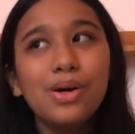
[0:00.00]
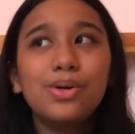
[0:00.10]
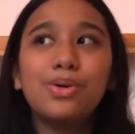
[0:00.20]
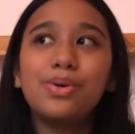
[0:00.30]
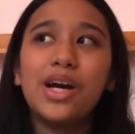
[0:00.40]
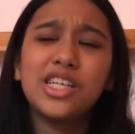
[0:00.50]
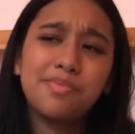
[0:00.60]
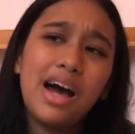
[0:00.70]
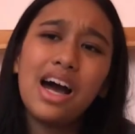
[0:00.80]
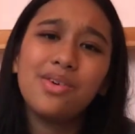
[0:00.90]
who has
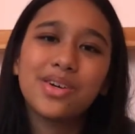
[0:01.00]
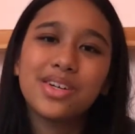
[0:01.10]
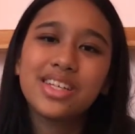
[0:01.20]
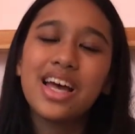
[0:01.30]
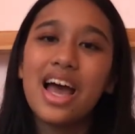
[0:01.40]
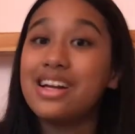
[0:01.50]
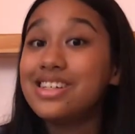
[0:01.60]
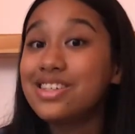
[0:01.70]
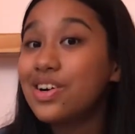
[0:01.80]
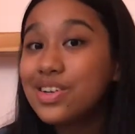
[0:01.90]
powers and
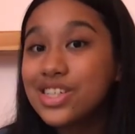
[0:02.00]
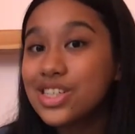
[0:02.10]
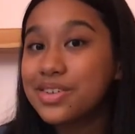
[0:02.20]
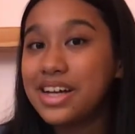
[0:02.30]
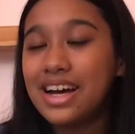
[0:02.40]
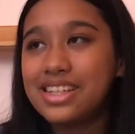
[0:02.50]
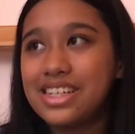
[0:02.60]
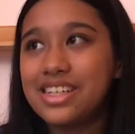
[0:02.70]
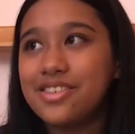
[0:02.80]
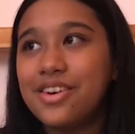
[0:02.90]
is also an
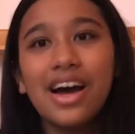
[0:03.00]
anti-hero,